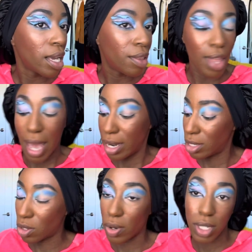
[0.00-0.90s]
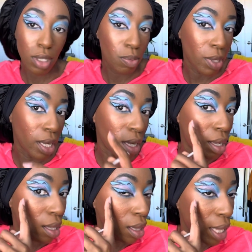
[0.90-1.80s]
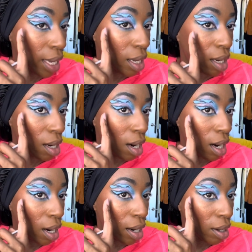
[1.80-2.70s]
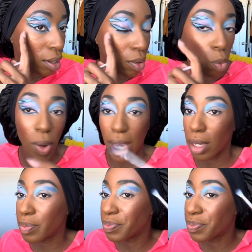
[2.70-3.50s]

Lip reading: That is going to be like our wing.